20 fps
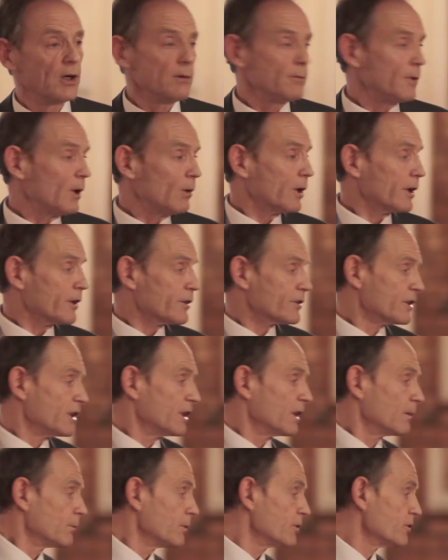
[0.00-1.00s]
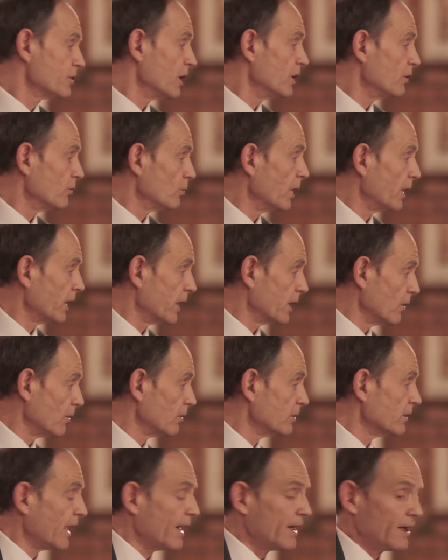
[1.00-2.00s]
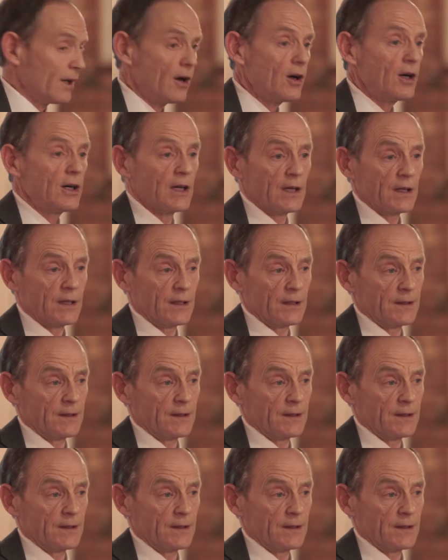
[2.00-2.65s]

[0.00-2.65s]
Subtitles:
them, I want to see the machines working all day long.